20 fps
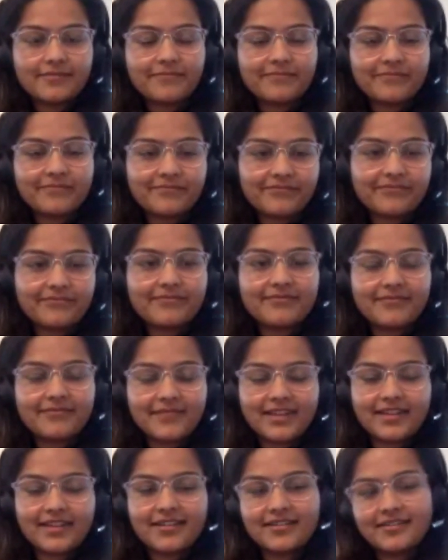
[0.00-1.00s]
Yeah.
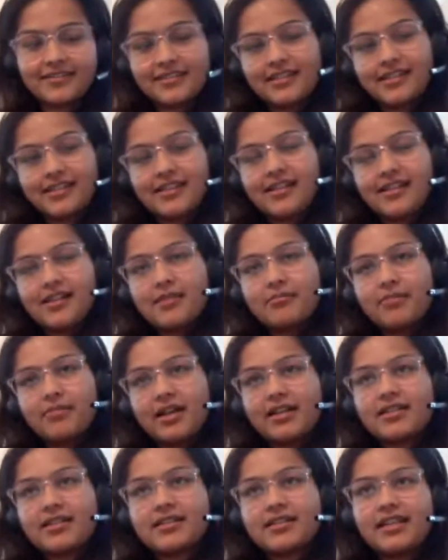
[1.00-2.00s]
But
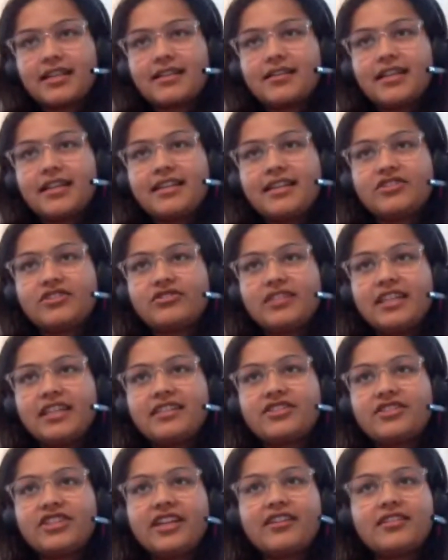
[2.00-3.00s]
in general,
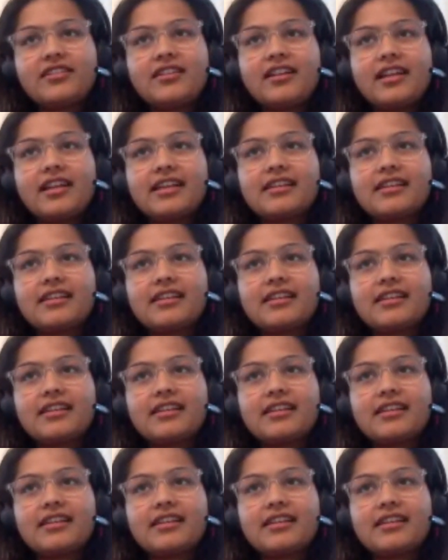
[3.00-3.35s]
like the whole,